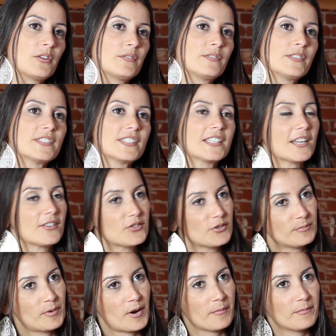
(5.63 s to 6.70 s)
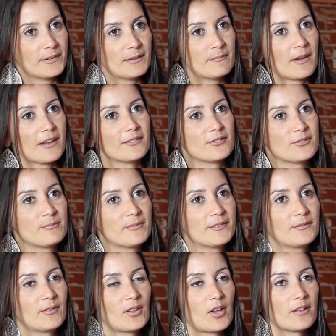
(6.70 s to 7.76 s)
of Residential Property
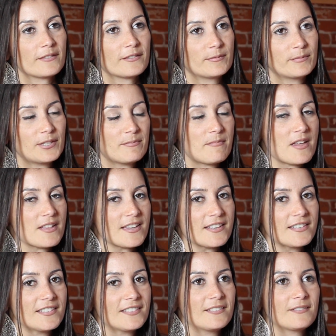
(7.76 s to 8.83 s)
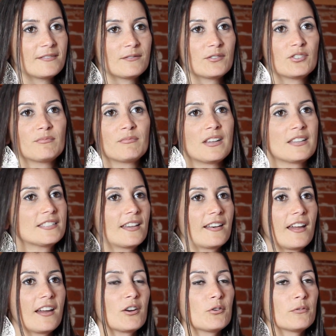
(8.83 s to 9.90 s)
Management with Oliver Macmillan, which means
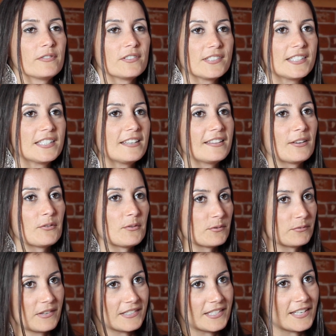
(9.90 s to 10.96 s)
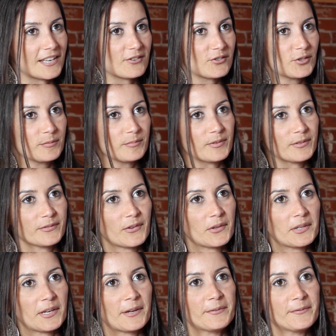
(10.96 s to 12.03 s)
that I oversee the whole residential
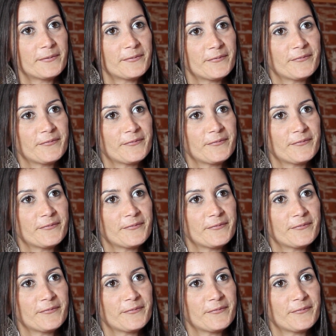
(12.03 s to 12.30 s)
portfolio.